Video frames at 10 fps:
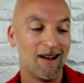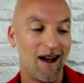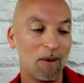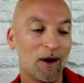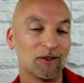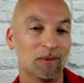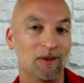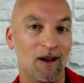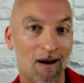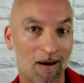I want some
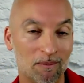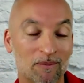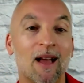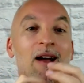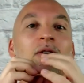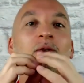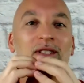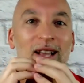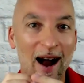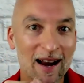Dom,
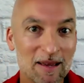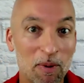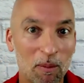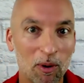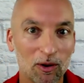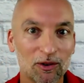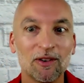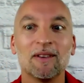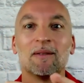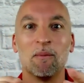tiny
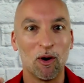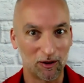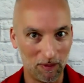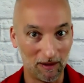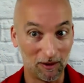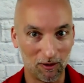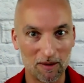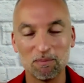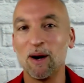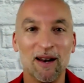bubbles, more expensive,
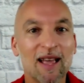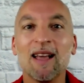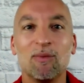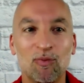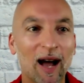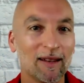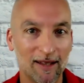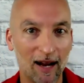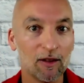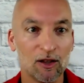right? But that's
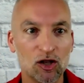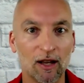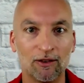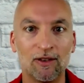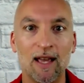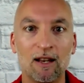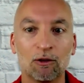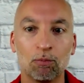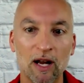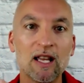kind of the gist. It is
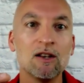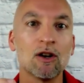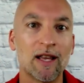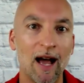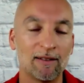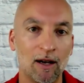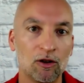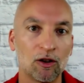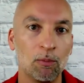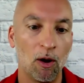breaking your gas down
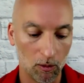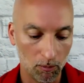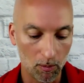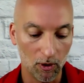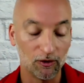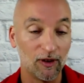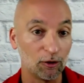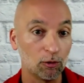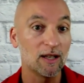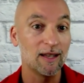into smaller bubbles.
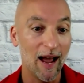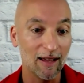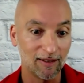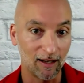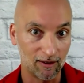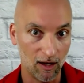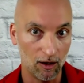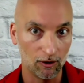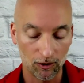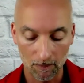That's what Gas X
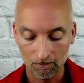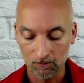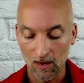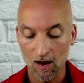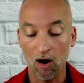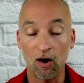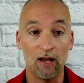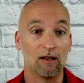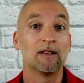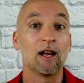does. All right,
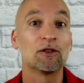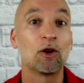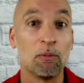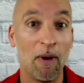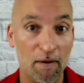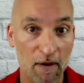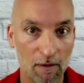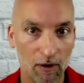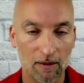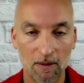now let's go with my
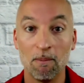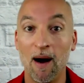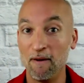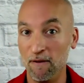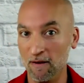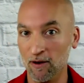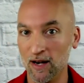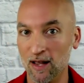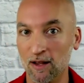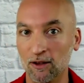favorite. My
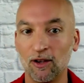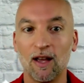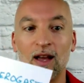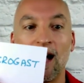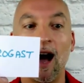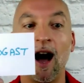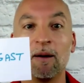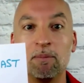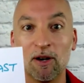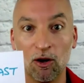favorite is
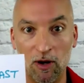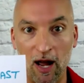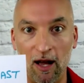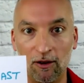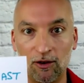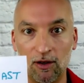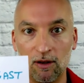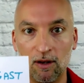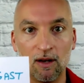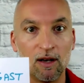Iberogast.
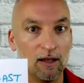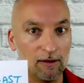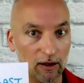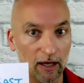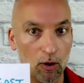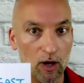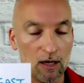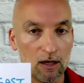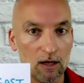It's a liquid.